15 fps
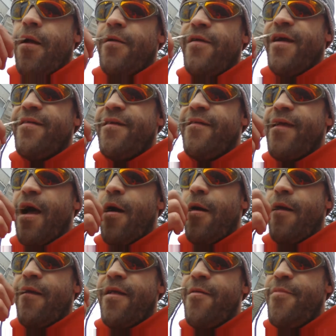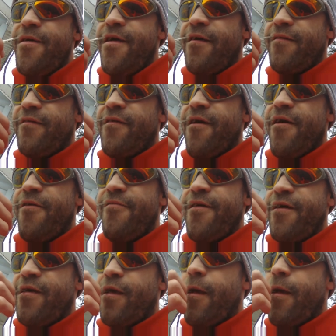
Check this out. Does anybody else's car do this?